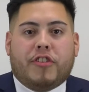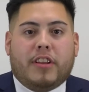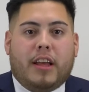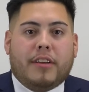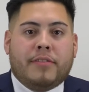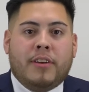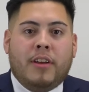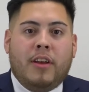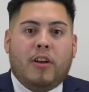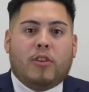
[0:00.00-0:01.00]
of your life.
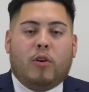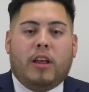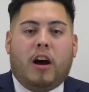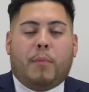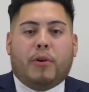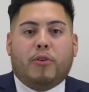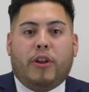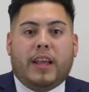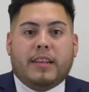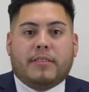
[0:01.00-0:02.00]
Don't let
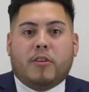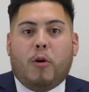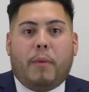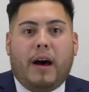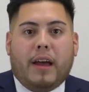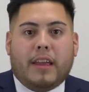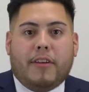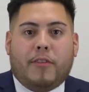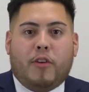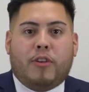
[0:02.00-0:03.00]
opportunities go by.
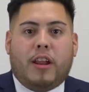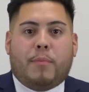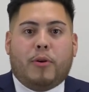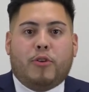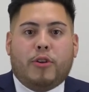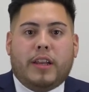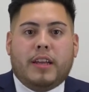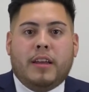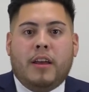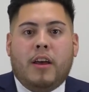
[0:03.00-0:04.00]
If you see an
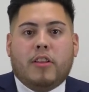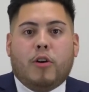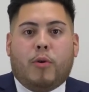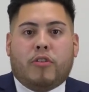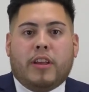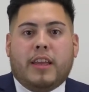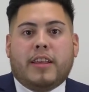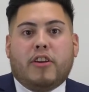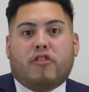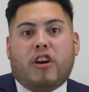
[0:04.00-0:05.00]
opportunity, the worst thing is
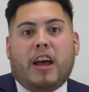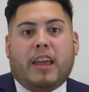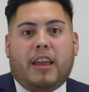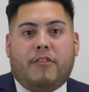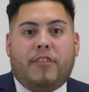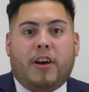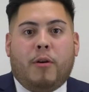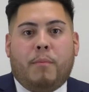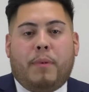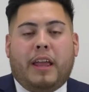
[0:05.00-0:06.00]
that you try and
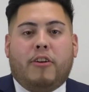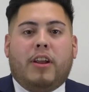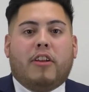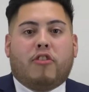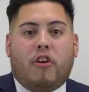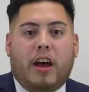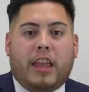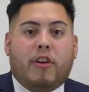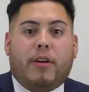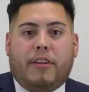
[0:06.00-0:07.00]
fail. By you not
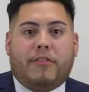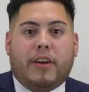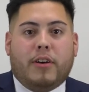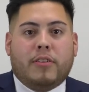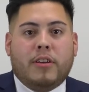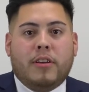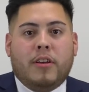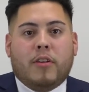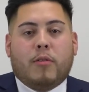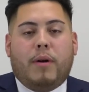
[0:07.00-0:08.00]
trying, you already failed.
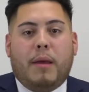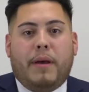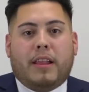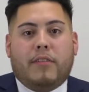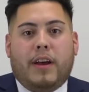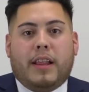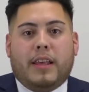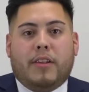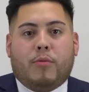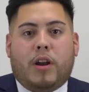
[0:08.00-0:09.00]
So my best advice
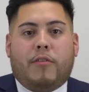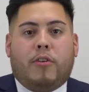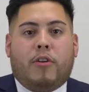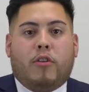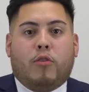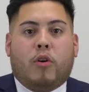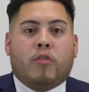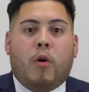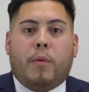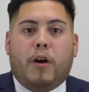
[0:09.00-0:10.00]
is whatever doors
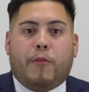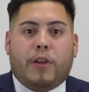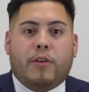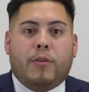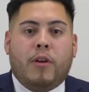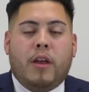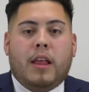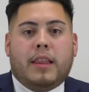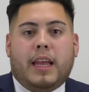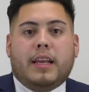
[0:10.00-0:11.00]
open up for you,
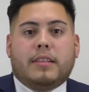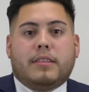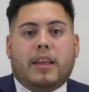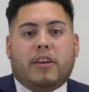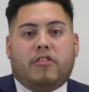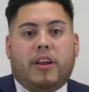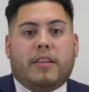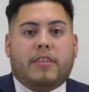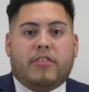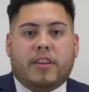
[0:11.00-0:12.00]
take a take a
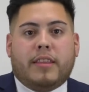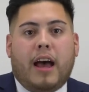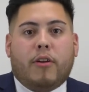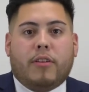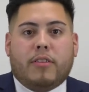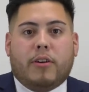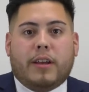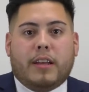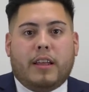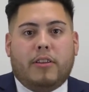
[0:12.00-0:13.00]
chance and just sit down and
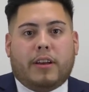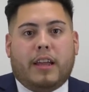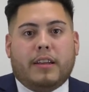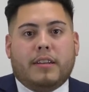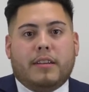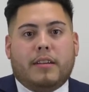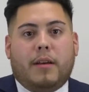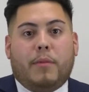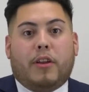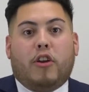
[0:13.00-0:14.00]
looking look at it.
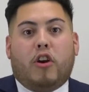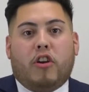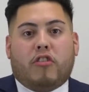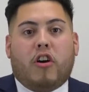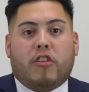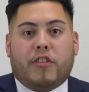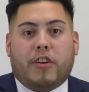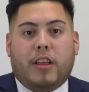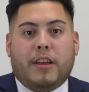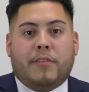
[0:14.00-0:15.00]
I'm like you're in charge of
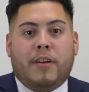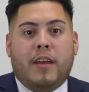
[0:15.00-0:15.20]
your life